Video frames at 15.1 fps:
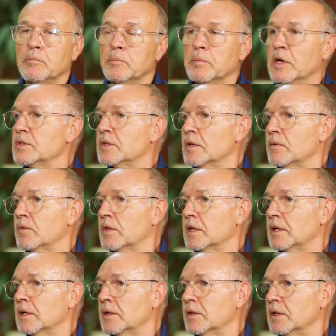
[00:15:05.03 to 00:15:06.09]
Most of
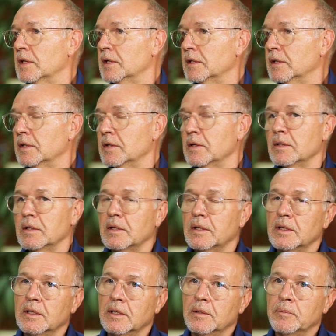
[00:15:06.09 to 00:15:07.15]
the
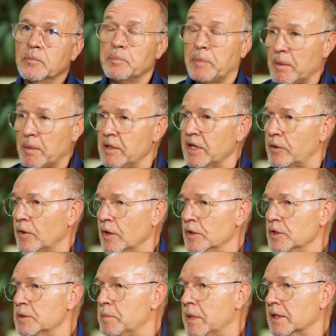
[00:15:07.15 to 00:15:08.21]
public
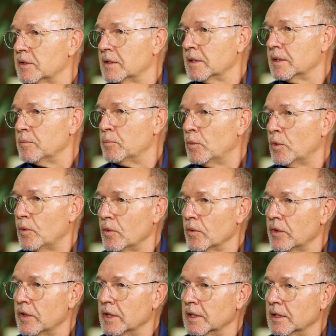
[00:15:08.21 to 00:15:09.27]
roads, but
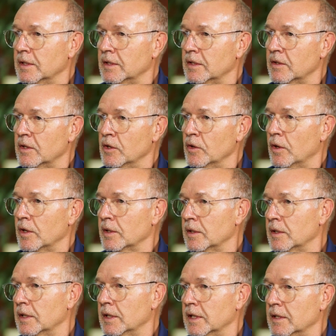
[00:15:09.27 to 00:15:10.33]
more the
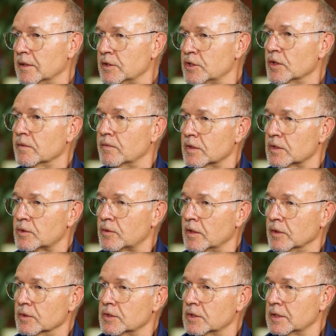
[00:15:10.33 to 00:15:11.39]
non-surfaced
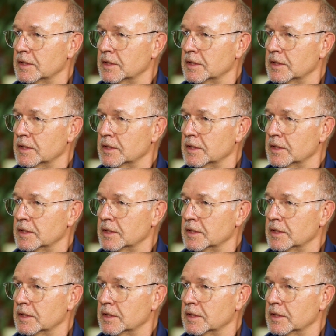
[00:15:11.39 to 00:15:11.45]
roads.